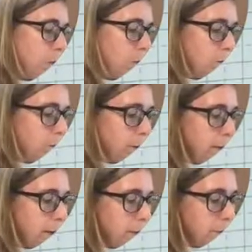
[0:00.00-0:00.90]
want for
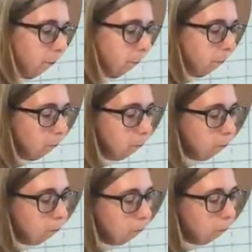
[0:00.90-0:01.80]
Monday?
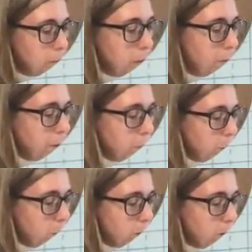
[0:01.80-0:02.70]
Fun
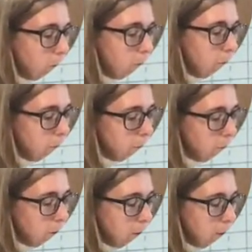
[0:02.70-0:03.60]
fold?
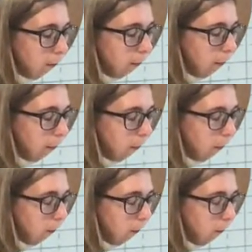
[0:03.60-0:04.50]
Technique.
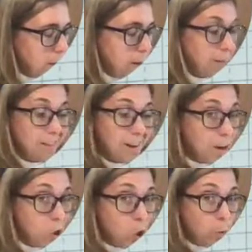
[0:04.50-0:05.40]
Because it's not
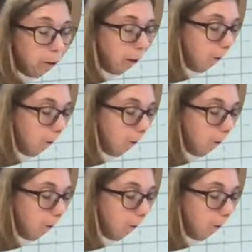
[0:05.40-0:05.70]
October yet,